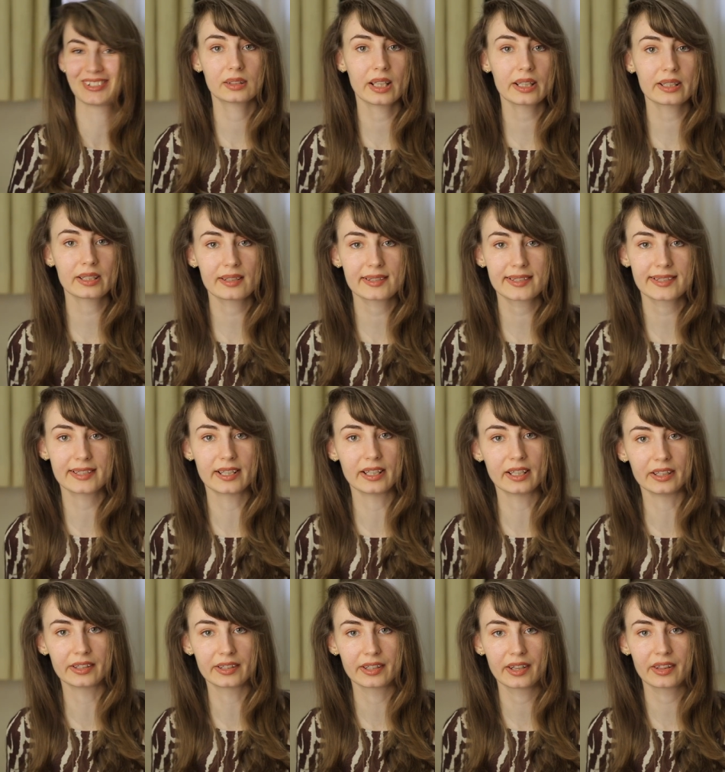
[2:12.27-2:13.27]
Like I
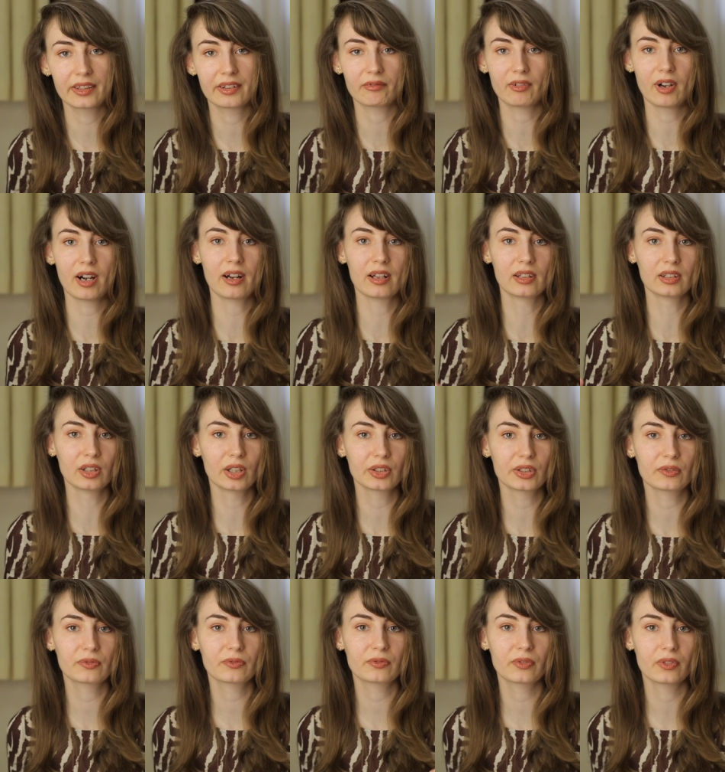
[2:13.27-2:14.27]
said, there are a lot
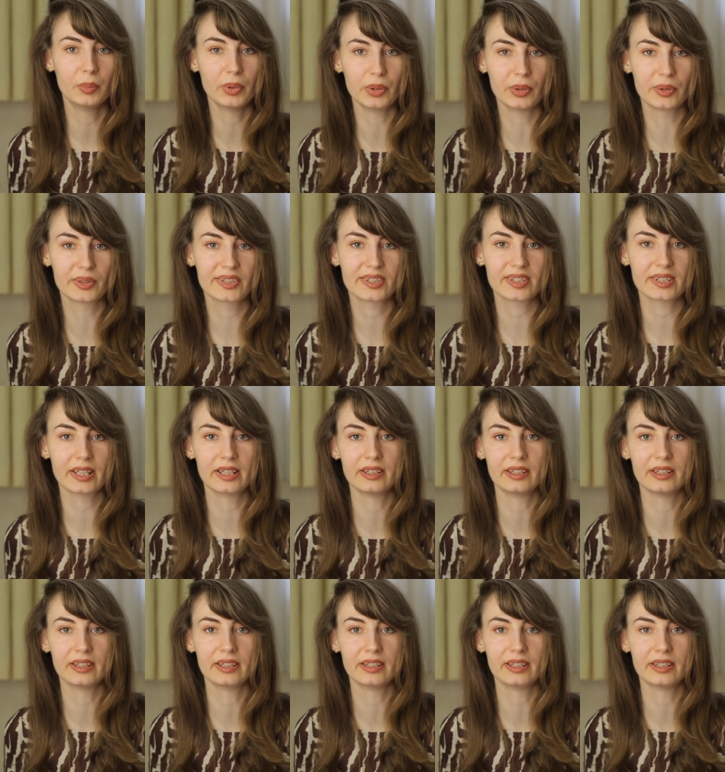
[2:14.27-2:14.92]
of books